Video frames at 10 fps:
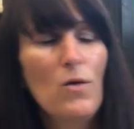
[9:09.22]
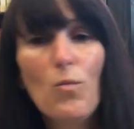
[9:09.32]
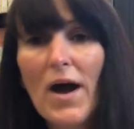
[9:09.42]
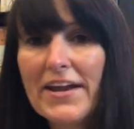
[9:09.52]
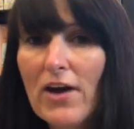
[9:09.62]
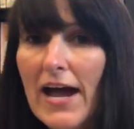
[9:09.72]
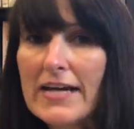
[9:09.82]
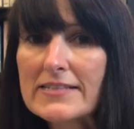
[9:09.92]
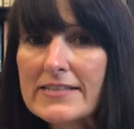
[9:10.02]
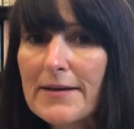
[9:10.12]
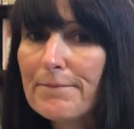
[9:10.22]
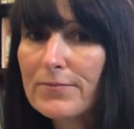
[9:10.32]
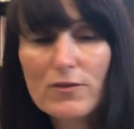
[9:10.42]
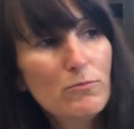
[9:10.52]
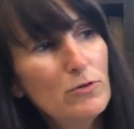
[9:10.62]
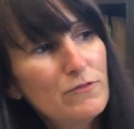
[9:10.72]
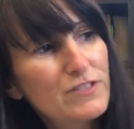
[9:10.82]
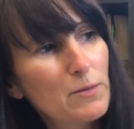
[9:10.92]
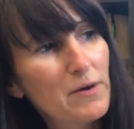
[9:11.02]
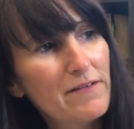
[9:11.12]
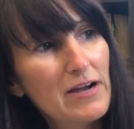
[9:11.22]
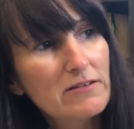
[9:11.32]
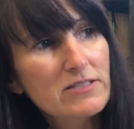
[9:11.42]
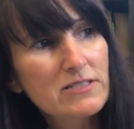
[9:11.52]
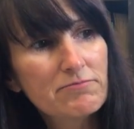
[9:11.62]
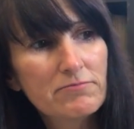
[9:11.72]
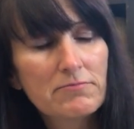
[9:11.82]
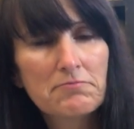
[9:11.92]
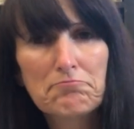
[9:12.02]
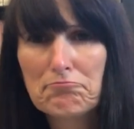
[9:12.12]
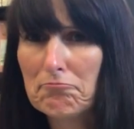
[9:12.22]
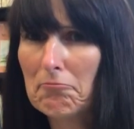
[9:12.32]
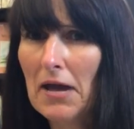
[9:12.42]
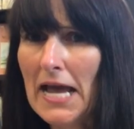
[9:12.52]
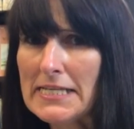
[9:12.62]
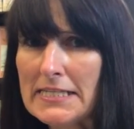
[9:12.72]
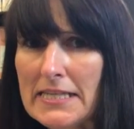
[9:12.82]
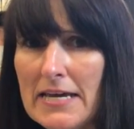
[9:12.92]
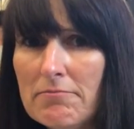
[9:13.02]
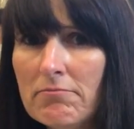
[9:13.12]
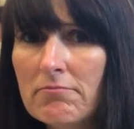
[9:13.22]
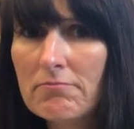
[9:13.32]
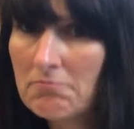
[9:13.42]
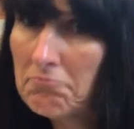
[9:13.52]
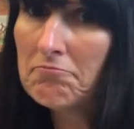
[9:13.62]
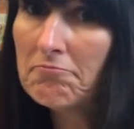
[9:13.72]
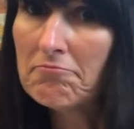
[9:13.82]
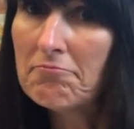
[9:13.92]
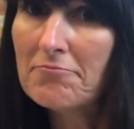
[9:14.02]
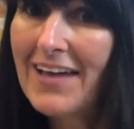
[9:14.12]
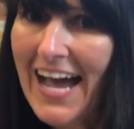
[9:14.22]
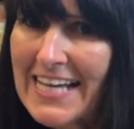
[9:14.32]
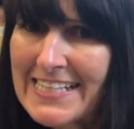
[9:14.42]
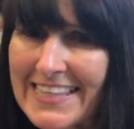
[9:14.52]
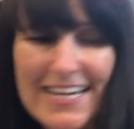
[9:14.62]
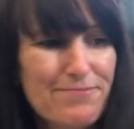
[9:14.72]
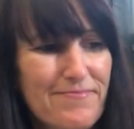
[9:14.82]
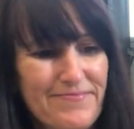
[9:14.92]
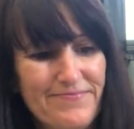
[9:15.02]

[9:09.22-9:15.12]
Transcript: Why not ask them to move somewhere else? Ask them them.